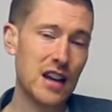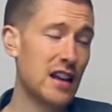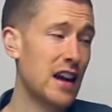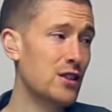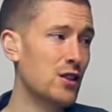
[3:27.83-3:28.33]

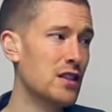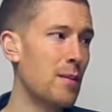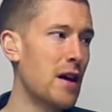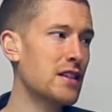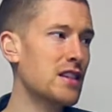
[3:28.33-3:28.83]
Okay, so just that
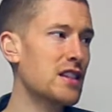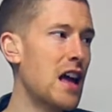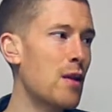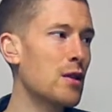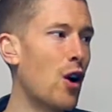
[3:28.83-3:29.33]
bass and
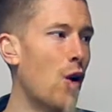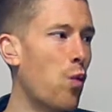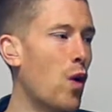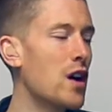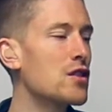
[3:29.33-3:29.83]
snare, we
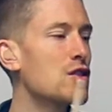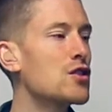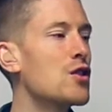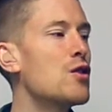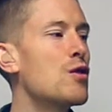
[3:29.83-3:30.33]
got 1,
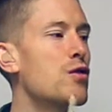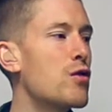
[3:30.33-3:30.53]
2,